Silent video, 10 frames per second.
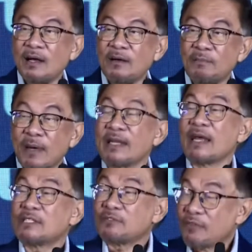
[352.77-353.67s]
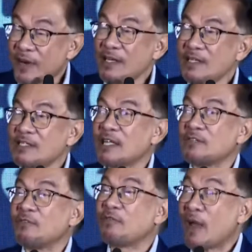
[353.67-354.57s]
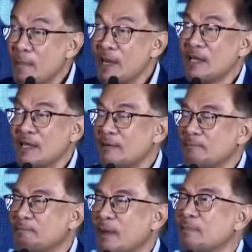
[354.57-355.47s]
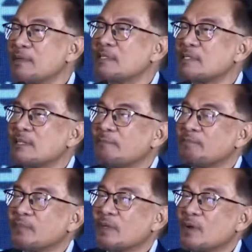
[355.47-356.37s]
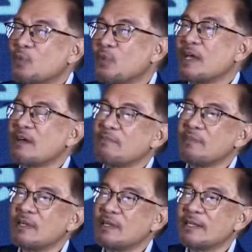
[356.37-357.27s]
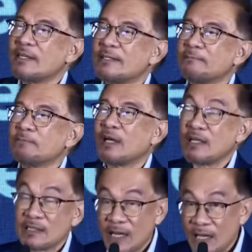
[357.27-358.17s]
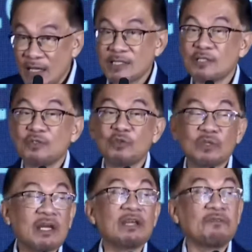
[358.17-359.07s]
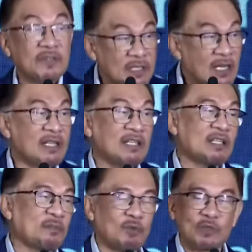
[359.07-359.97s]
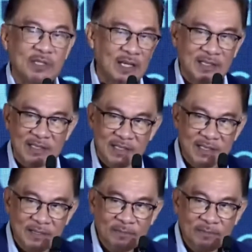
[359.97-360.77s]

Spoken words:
But as friends, as family members, we have been at least asked to try and facilitate the process.